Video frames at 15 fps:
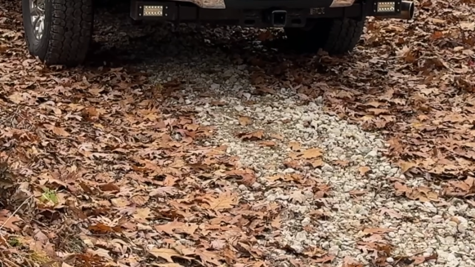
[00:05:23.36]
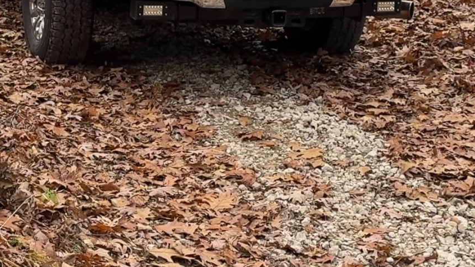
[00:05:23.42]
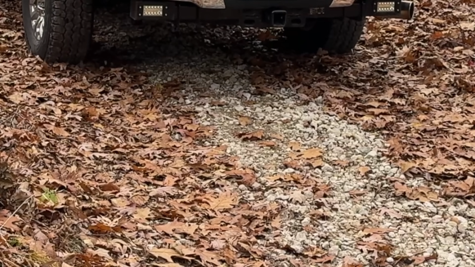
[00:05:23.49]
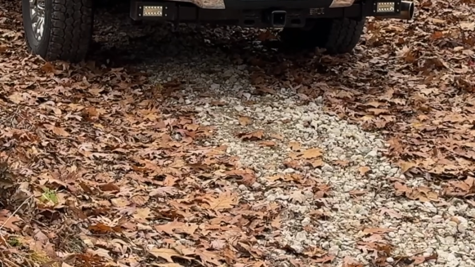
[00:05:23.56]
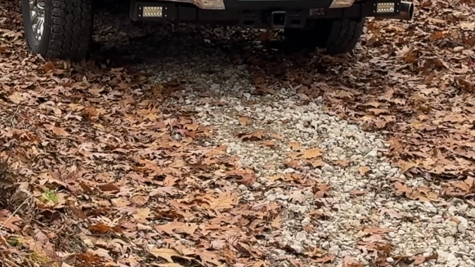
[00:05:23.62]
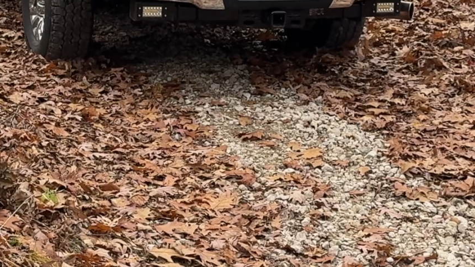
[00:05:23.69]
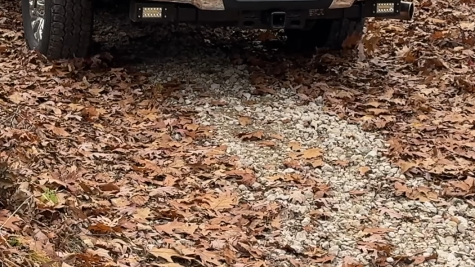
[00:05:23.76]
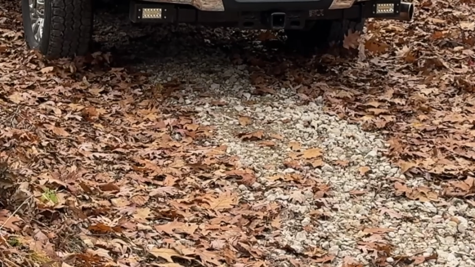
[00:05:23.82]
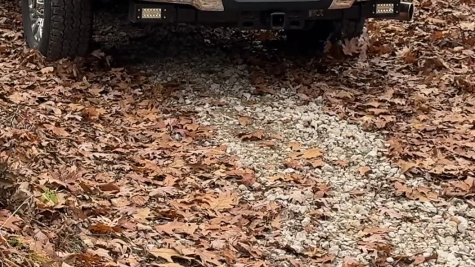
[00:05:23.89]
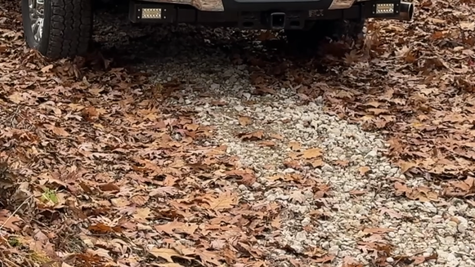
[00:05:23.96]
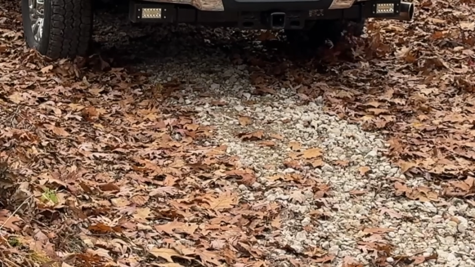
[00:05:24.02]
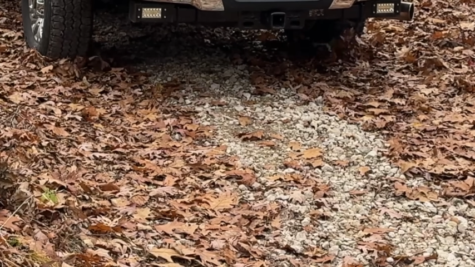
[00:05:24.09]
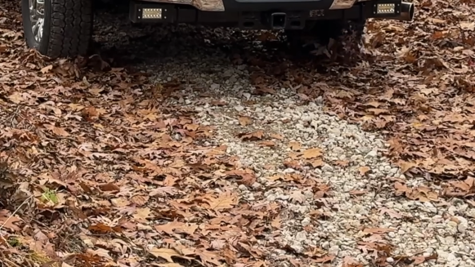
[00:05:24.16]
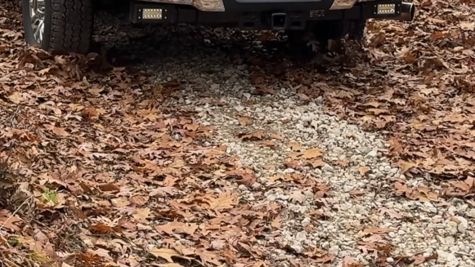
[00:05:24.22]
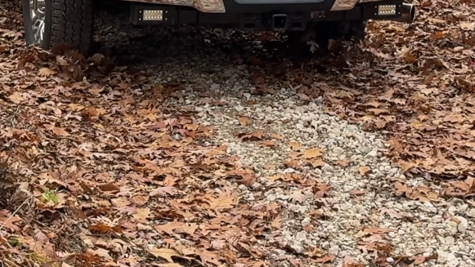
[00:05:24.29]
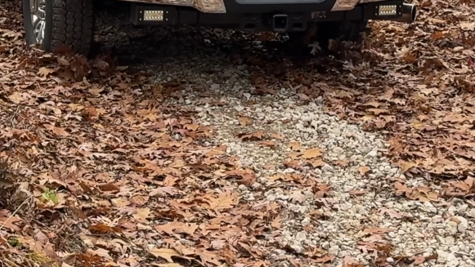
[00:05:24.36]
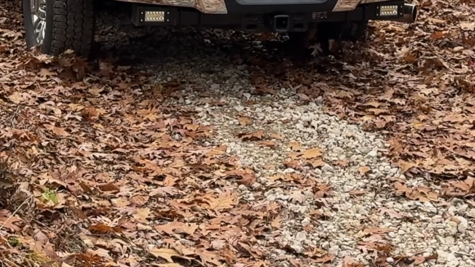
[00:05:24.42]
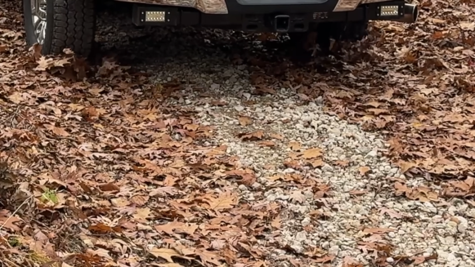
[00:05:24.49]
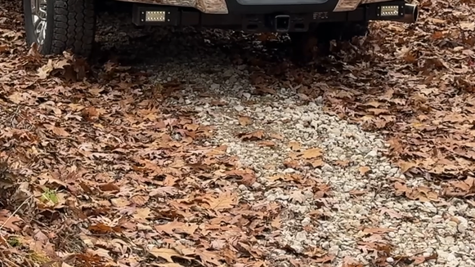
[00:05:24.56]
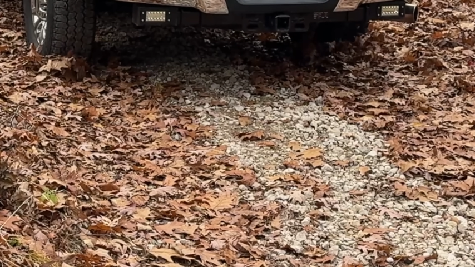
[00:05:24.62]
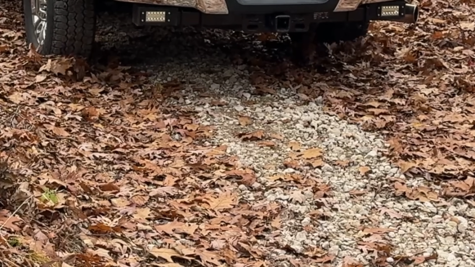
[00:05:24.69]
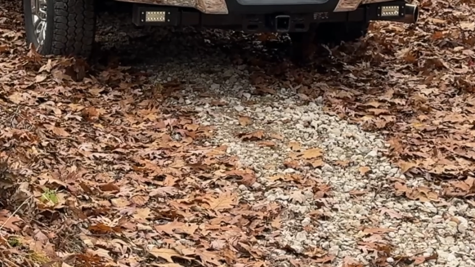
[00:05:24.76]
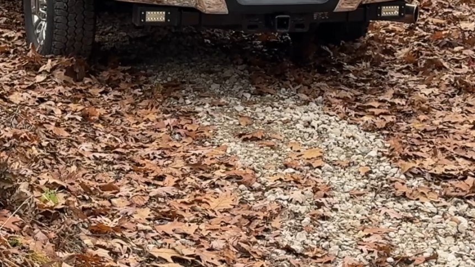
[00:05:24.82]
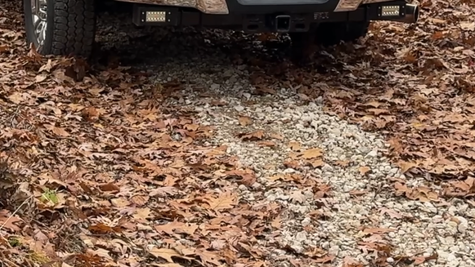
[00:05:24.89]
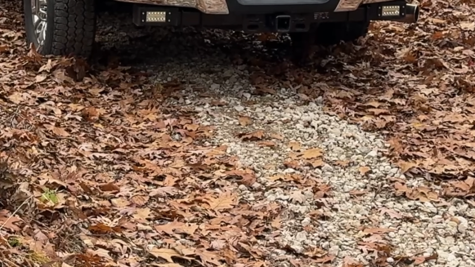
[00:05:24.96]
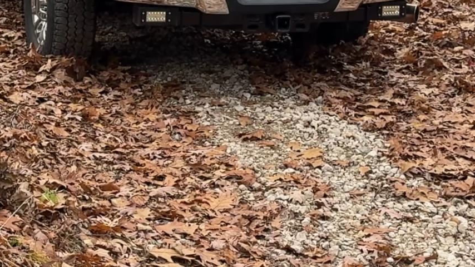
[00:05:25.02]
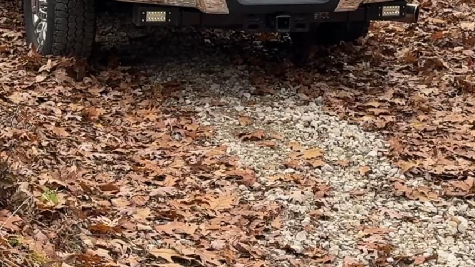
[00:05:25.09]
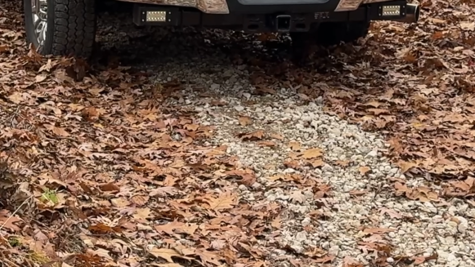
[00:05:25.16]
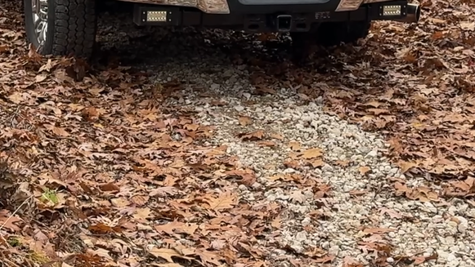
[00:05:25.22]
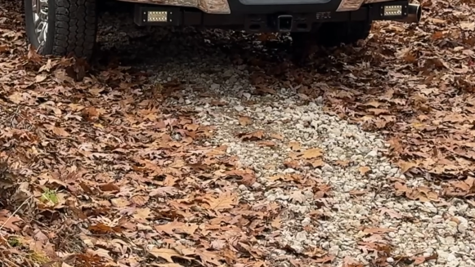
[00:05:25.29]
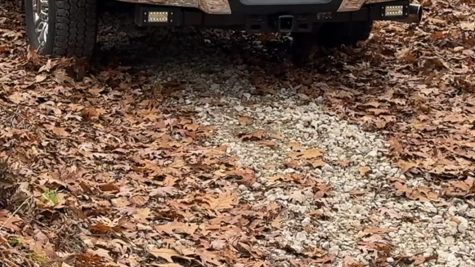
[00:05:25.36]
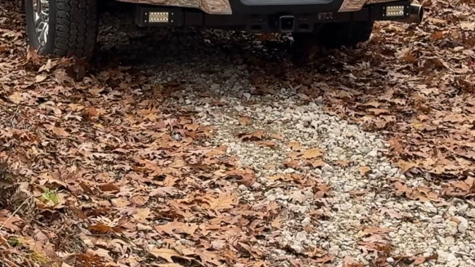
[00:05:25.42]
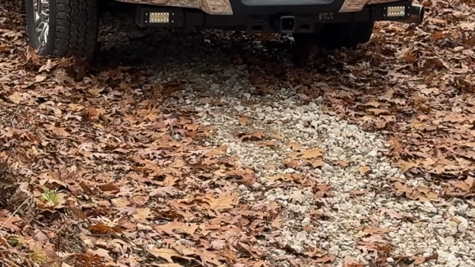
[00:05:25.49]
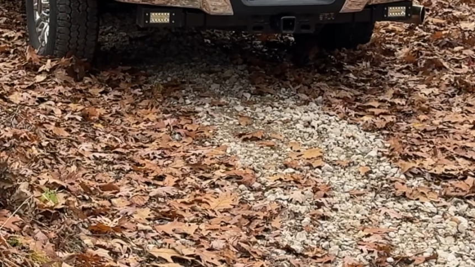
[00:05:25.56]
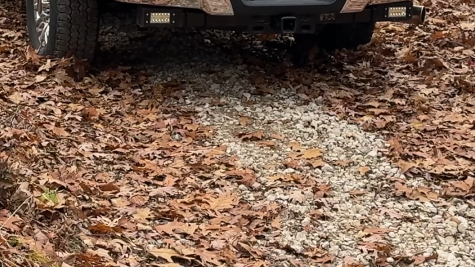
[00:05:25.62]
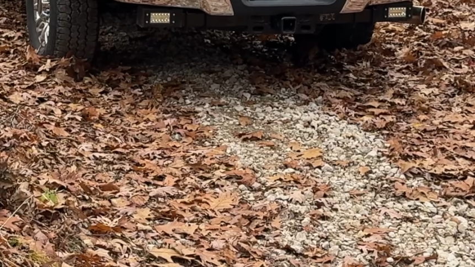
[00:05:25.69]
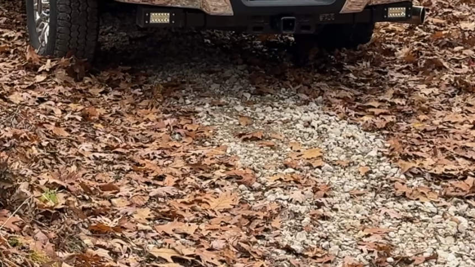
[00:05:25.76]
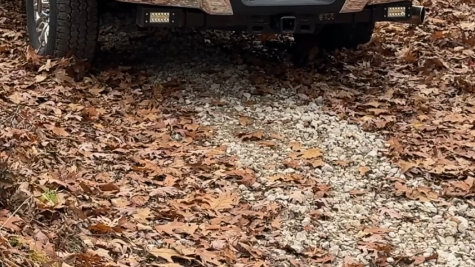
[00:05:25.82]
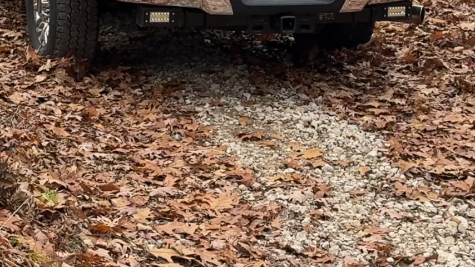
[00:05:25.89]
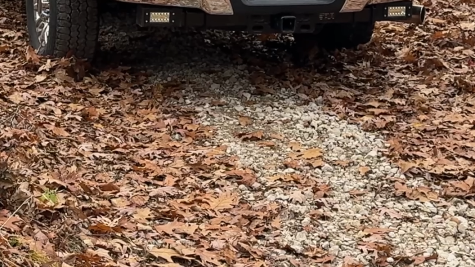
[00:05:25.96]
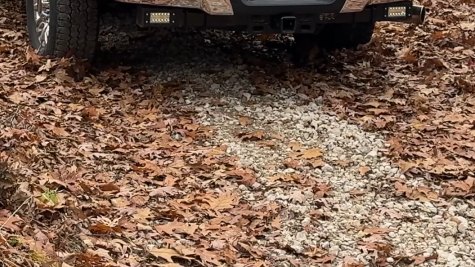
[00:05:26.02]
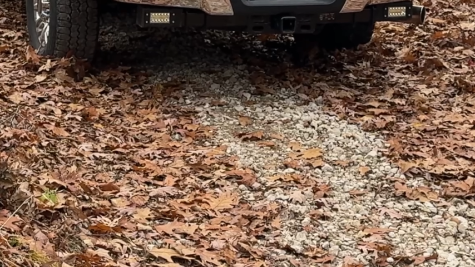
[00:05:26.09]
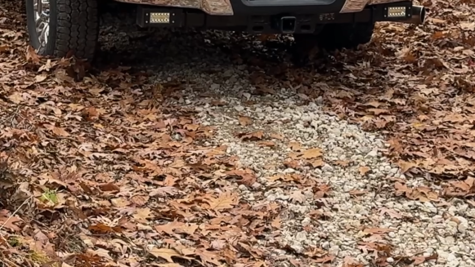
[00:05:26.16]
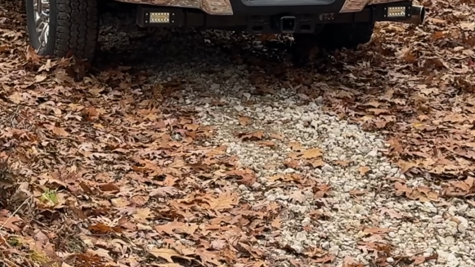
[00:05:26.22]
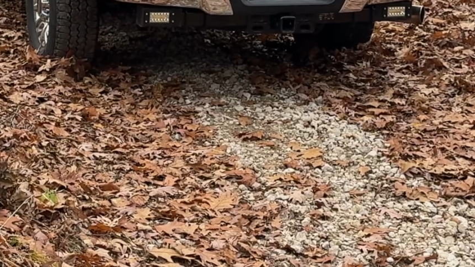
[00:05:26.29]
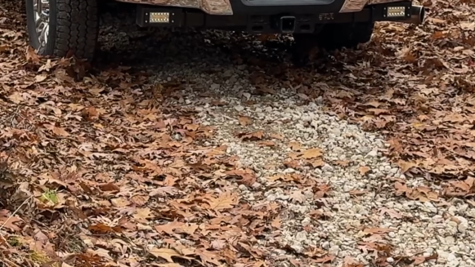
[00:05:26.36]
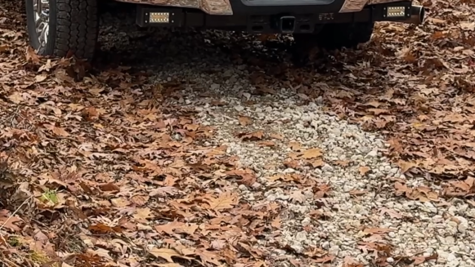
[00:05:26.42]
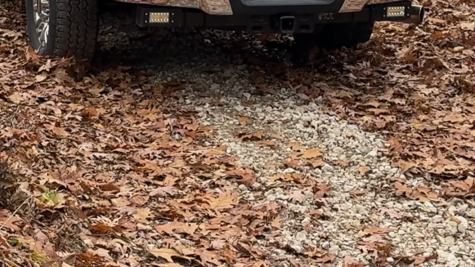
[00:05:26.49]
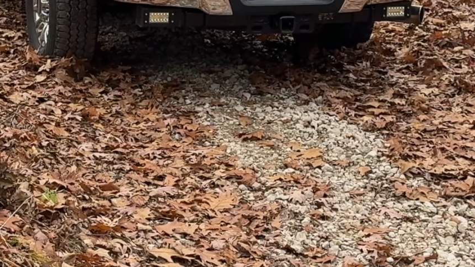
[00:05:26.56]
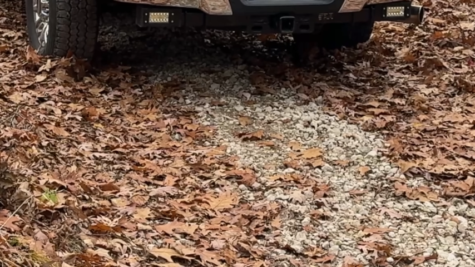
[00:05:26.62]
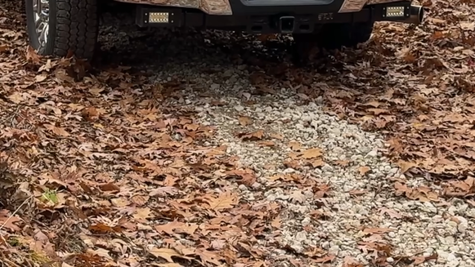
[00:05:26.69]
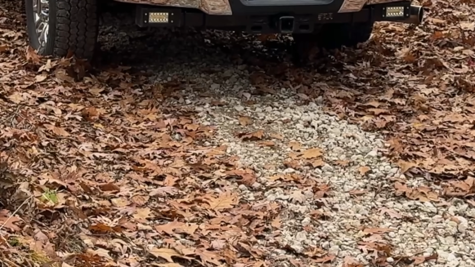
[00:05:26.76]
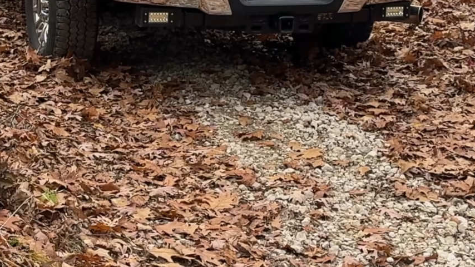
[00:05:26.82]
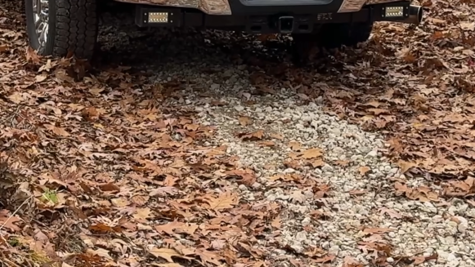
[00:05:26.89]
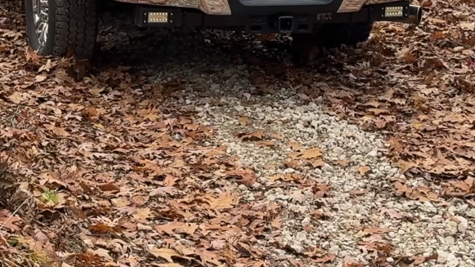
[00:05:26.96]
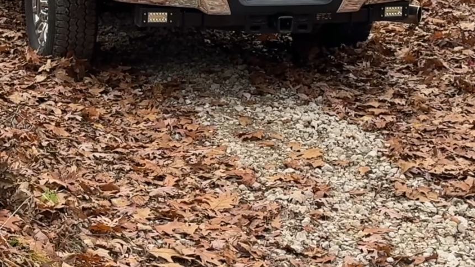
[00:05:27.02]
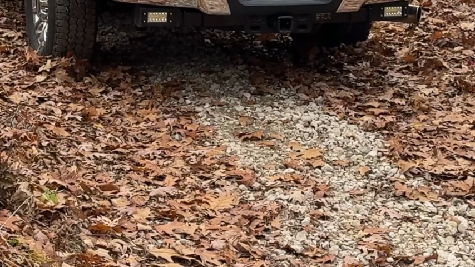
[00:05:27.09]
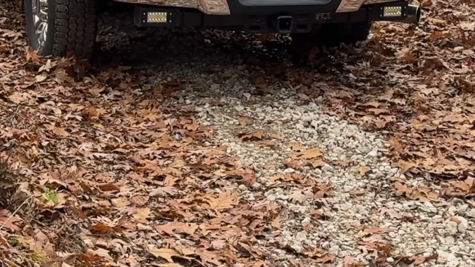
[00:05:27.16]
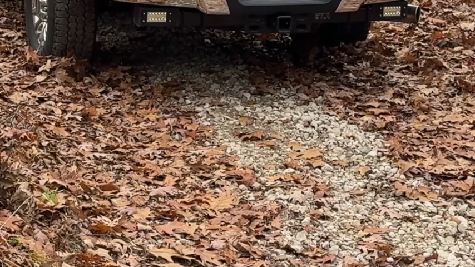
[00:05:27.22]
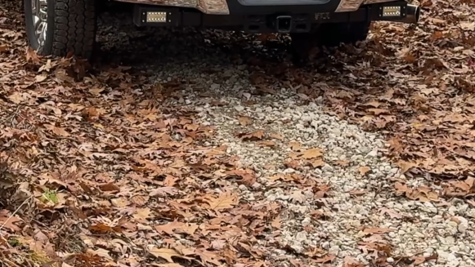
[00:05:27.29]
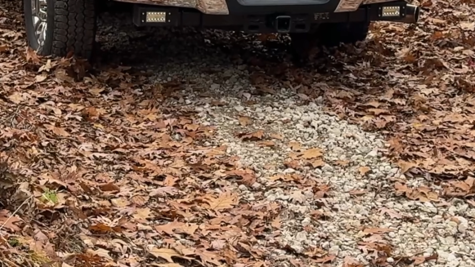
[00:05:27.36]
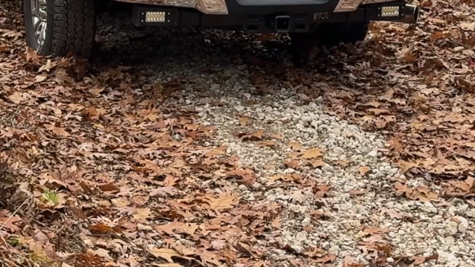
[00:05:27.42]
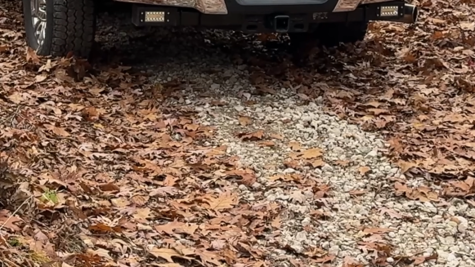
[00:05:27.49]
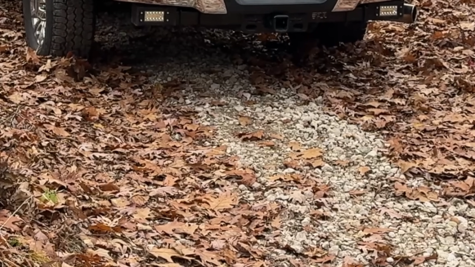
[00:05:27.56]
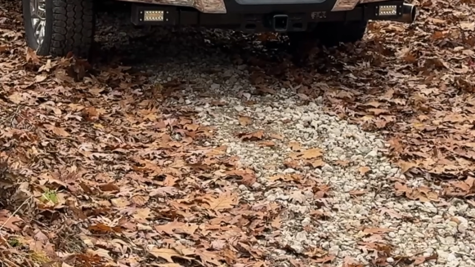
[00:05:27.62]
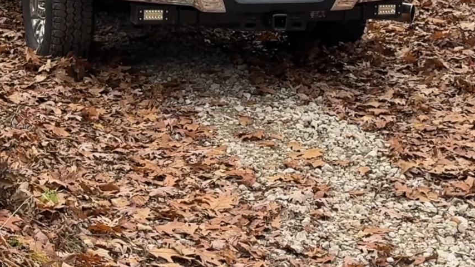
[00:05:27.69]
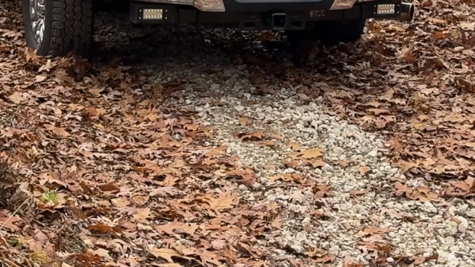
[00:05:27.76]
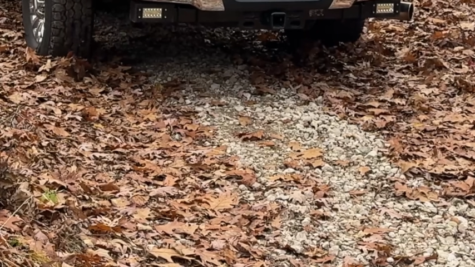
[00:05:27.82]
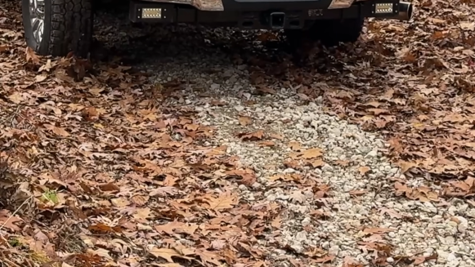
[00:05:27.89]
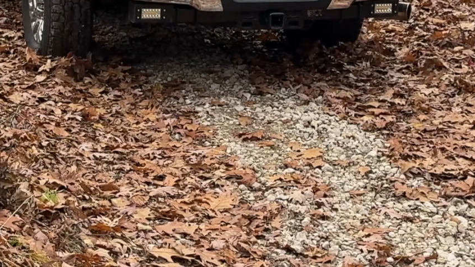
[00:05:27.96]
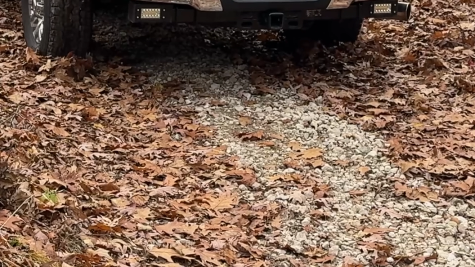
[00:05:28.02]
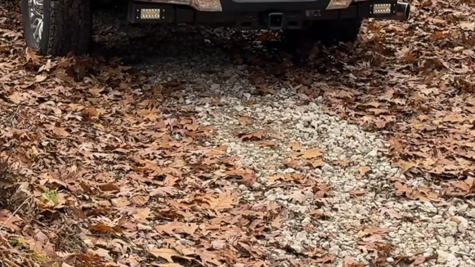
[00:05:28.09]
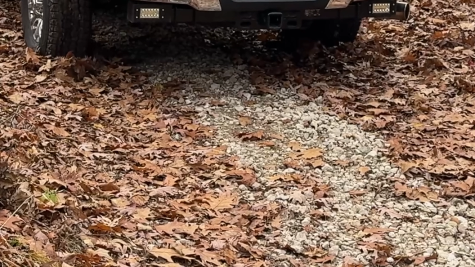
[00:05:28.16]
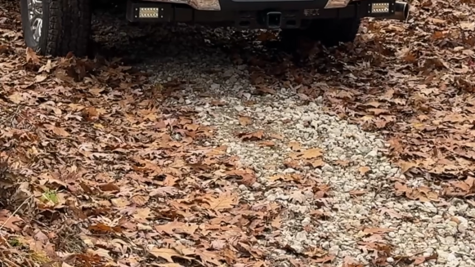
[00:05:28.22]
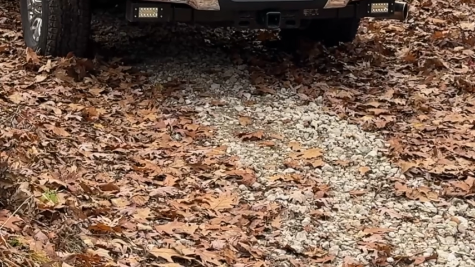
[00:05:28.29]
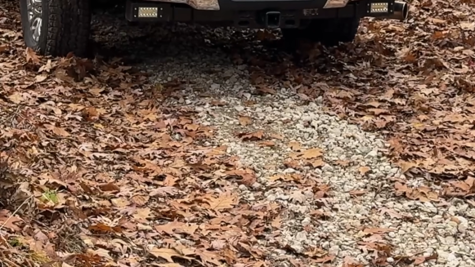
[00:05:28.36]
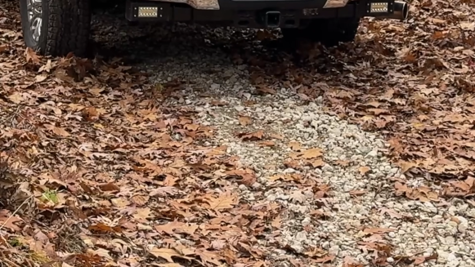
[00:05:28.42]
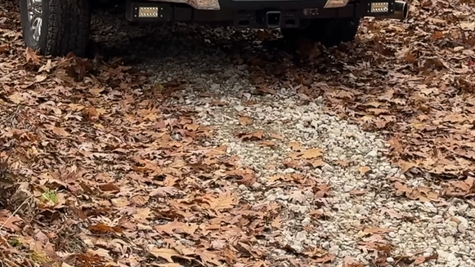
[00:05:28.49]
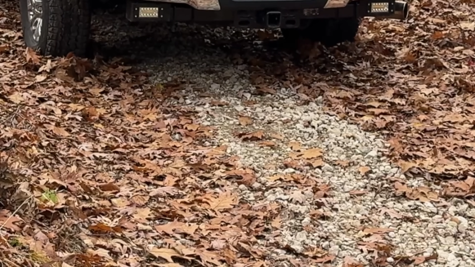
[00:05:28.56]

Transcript: Nobody's mouth can be seen.